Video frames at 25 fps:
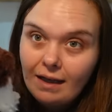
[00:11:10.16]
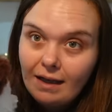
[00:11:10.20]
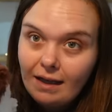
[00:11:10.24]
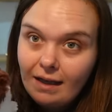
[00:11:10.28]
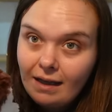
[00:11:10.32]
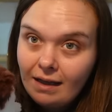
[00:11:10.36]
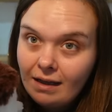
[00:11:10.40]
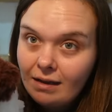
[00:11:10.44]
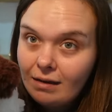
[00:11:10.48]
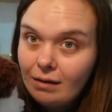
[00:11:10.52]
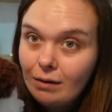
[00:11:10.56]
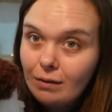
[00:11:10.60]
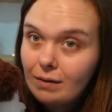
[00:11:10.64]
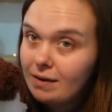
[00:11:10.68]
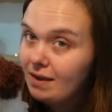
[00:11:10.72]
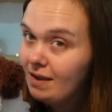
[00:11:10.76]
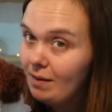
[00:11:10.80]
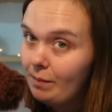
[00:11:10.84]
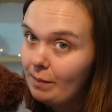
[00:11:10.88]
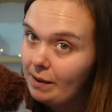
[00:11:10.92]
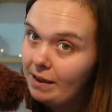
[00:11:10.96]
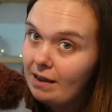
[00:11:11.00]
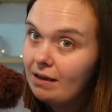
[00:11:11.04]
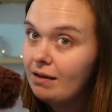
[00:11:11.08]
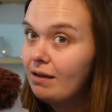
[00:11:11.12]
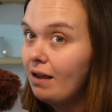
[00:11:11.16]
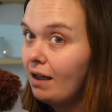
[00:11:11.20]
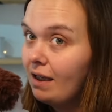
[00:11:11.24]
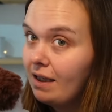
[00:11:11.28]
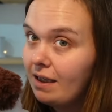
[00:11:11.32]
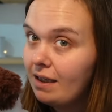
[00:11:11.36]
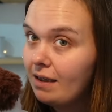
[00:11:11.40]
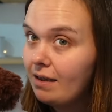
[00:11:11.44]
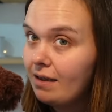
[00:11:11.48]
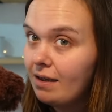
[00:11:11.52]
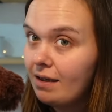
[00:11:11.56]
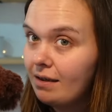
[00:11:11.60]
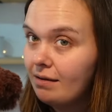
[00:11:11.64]
it looks a bit
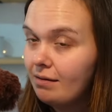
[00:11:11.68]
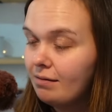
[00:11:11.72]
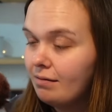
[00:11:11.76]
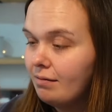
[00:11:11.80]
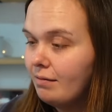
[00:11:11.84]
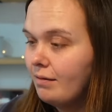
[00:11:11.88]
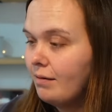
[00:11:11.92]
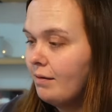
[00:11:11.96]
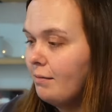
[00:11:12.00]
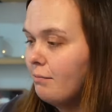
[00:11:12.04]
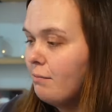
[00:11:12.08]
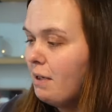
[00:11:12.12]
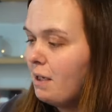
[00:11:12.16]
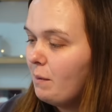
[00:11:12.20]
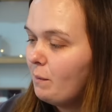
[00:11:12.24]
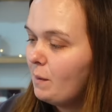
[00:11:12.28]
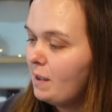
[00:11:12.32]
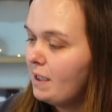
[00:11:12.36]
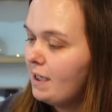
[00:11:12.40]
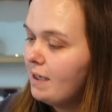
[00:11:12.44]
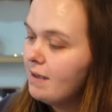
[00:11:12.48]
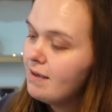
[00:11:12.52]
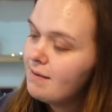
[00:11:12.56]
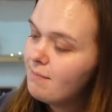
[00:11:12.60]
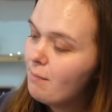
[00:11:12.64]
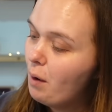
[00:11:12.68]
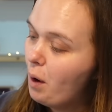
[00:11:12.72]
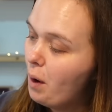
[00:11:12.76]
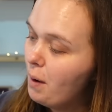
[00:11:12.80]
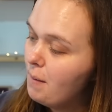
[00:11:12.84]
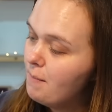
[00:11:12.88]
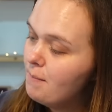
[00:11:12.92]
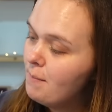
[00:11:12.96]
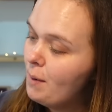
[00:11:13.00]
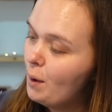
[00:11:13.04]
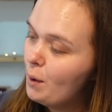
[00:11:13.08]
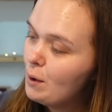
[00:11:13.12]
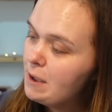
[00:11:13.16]
like maybe his
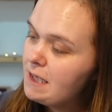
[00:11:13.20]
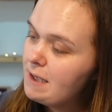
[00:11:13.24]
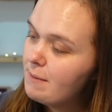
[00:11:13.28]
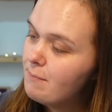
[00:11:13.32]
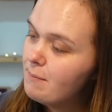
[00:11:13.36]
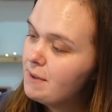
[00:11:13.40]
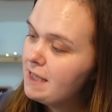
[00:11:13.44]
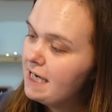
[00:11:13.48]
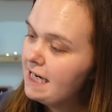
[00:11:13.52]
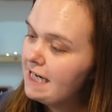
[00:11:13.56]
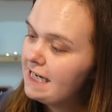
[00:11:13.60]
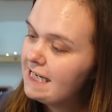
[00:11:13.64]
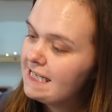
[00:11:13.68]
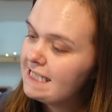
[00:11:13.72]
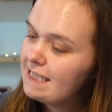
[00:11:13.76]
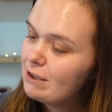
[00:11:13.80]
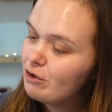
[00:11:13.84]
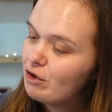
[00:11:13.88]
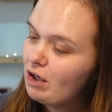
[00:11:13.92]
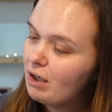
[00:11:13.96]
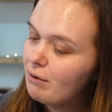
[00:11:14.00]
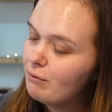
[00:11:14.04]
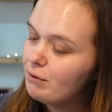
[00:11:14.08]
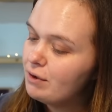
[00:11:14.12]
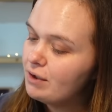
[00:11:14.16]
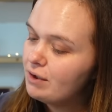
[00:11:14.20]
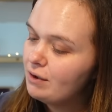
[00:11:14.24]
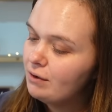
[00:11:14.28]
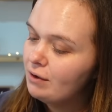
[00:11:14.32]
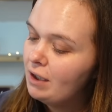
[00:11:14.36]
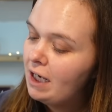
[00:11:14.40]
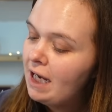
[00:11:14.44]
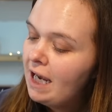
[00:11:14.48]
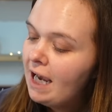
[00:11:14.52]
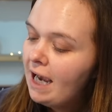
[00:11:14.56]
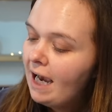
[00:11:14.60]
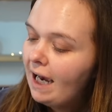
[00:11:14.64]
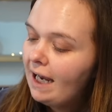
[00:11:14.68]
mum or something. He's a Jack Russell,
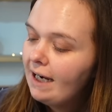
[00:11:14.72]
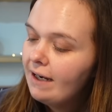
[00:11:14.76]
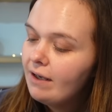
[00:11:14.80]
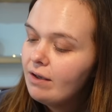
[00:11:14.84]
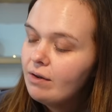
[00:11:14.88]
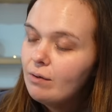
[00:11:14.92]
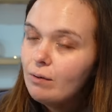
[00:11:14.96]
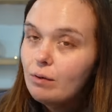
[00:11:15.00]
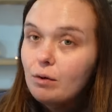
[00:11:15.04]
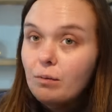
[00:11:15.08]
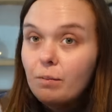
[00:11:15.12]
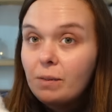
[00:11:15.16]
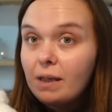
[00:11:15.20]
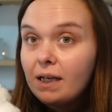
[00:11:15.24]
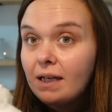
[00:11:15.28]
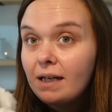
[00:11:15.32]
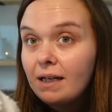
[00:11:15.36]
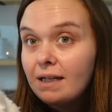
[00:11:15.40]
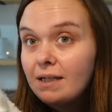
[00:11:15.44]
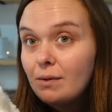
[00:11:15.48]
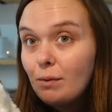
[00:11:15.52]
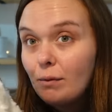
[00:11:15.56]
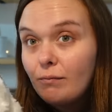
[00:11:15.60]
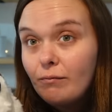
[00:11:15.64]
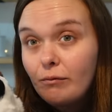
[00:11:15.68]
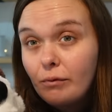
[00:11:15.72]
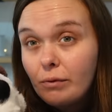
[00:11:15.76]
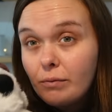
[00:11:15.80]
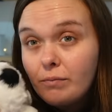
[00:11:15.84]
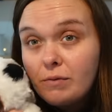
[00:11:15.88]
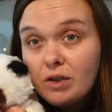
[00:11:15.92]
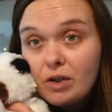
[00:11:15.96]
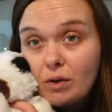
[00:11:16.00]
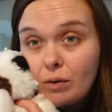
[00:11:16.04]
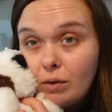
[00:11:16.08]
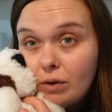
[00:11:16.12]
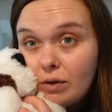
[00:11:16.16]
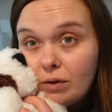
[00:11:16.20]
and I thought it'd be a nice one for him
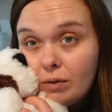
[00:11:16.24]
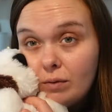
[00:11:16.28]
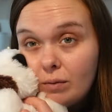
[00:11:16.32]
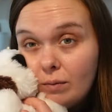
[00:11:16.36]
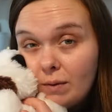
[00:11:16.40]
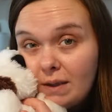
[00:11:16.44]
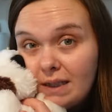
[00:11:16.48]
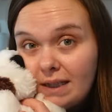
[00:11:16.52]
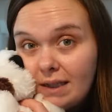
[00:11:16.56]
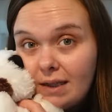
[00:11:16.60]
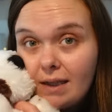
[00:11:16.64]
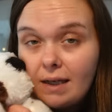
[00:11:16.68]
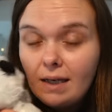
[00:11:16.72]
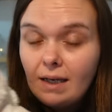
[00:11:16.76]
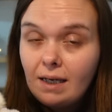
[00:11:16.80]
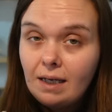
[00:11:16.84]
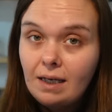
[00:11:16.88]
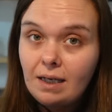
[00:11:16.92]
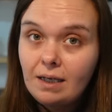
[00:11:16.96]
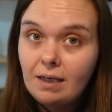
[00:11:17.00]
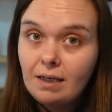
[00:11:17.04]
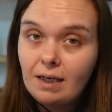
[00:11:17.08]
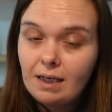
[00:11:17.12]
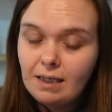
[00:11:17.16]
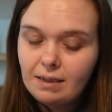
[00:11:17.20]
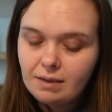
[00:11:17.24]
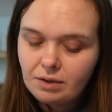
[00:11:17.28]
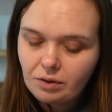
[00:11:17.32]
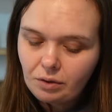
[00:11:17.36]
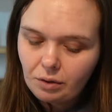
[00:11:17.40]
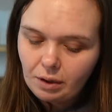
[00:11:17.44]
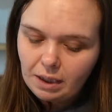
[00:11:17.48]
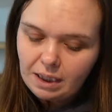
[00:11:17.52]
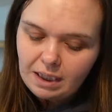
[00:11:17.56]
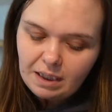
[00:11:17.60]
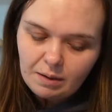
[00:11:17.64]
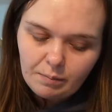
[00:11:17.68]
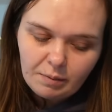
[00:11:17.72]
to cuddle with in his
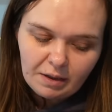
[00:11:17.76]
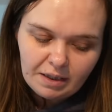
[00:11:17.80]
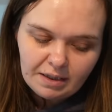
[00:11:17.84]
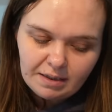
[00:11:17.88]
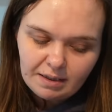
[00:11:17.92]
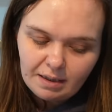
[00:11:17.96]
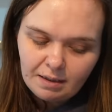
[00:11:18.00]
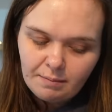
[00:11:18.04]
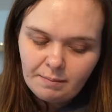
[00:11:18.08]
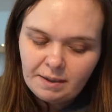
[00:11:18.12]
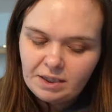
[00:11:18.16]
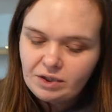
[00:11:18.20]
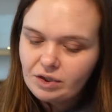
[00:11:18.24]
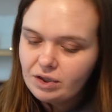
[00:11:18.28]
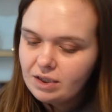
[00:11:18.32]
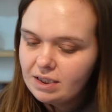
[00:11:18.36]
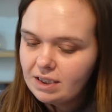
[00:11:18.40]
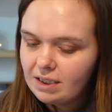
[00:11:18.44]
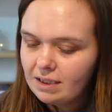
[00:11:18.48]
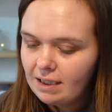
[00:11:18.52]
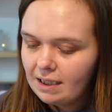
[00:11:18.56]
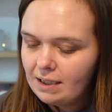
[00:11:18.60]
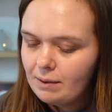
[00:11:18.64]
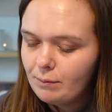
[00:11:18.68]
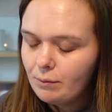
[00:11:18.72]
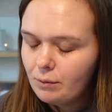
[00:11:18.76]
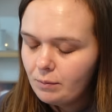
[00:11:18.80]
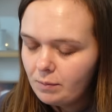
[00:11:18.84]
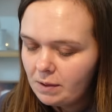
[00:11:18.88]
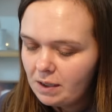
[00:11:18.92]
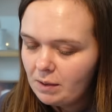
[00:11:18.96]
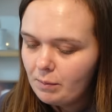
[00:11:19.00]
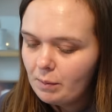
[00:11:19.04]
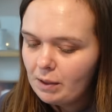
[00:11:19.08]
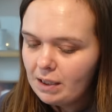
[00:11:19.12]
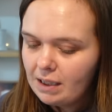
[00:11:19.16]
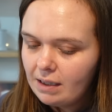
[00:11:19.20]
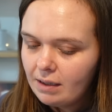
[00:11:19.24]
crate, because I imagine tonight will be a
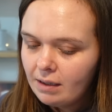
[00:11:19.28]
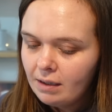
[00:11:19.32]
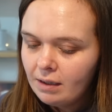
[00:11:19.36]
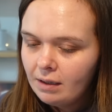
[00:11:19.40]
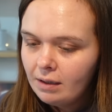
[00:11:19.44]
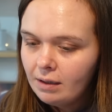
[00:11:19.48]
bit